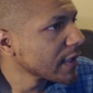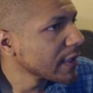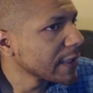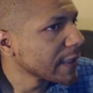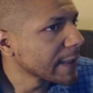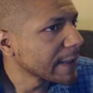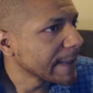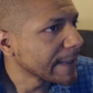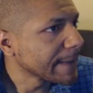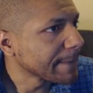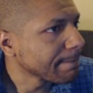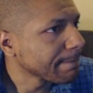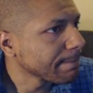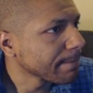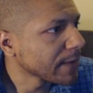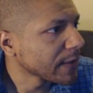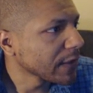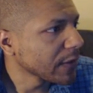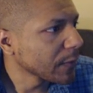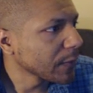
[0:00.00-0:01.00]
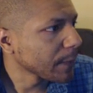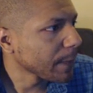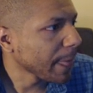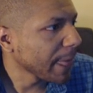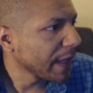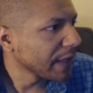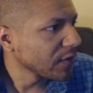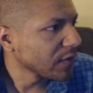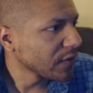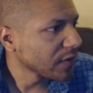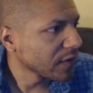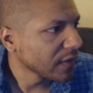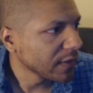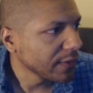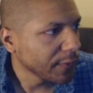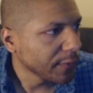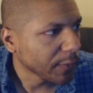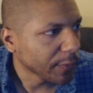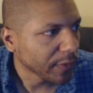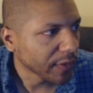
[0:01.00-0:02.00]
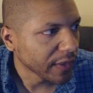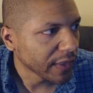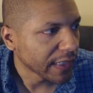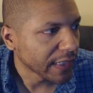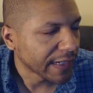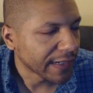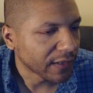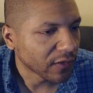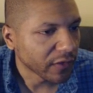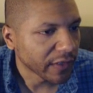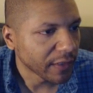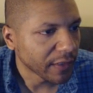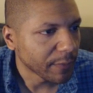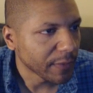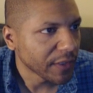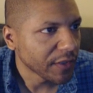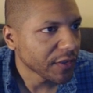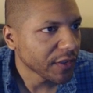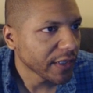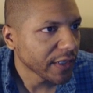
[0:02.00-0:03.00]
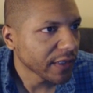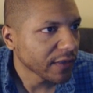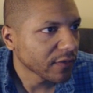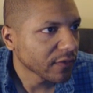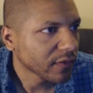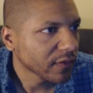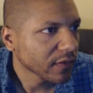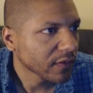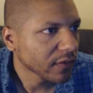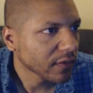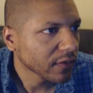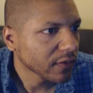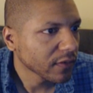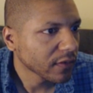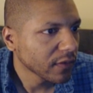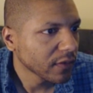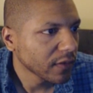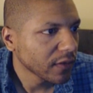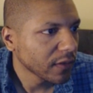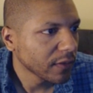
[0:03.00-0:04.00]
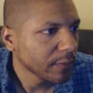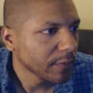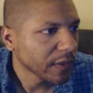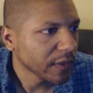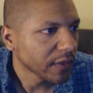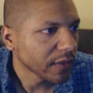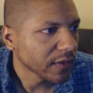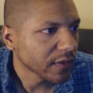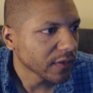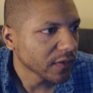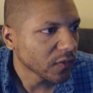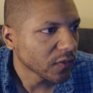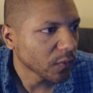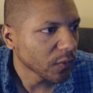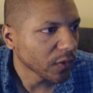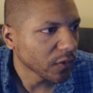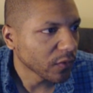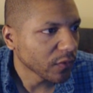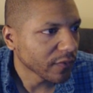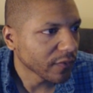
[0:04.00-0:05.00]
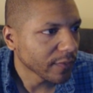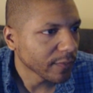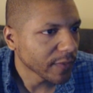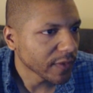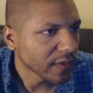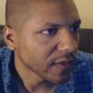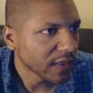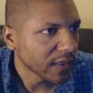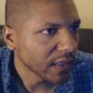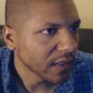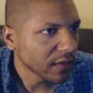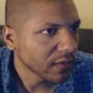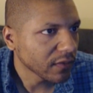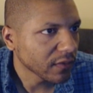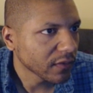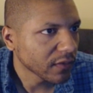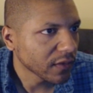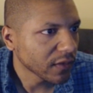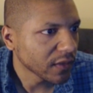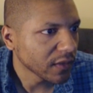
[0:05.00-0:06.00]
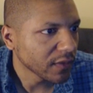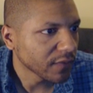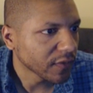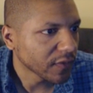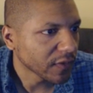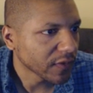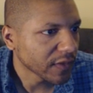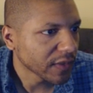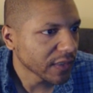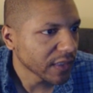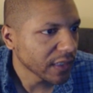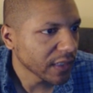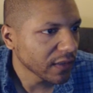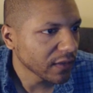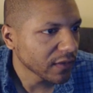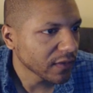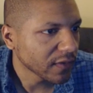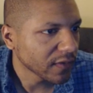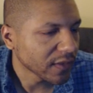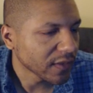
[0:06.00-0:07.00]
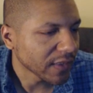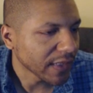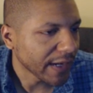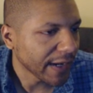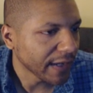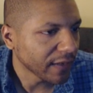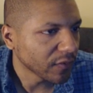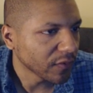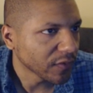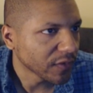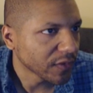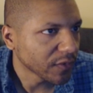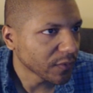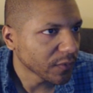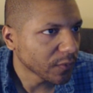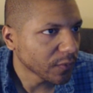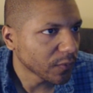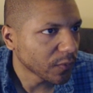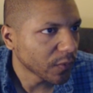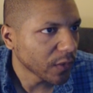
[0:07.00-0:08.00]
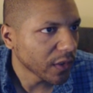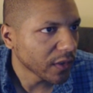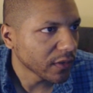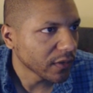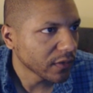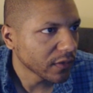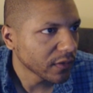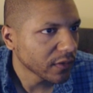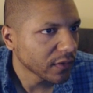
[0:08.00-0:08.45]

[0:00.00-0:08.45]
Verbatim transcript: All right, so as you see, we're playing the idle animation now because we're going from the state, the default state is this idle to run